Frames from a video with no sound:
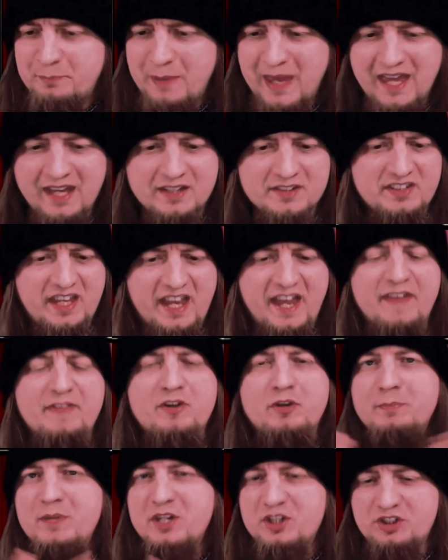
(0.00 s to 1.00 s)
bands and their
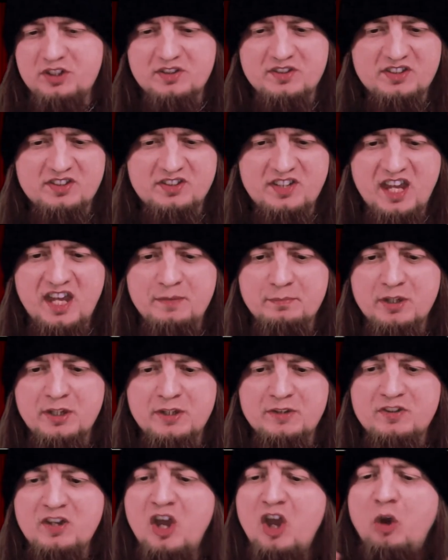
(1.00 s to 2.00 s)
mission statement